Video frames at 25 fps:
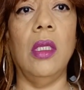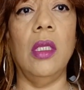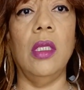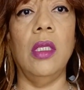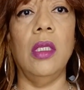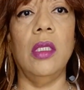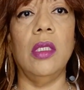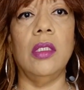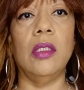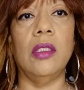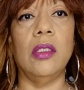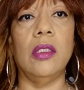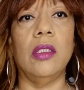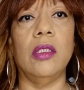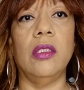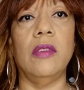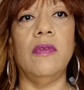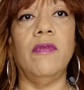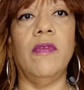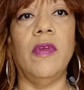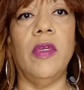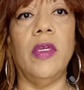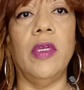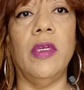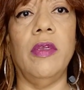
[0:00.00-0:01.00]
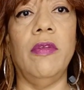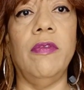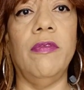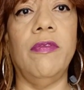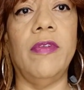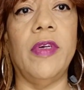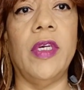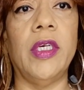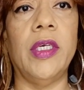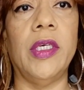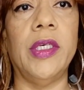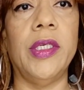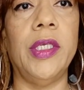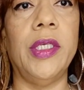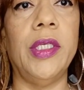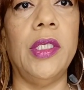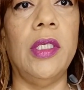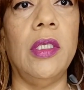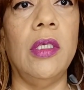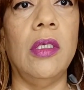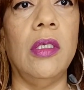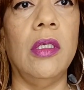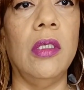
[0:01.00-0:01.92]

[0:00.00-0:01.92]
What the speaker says: It's just very fine.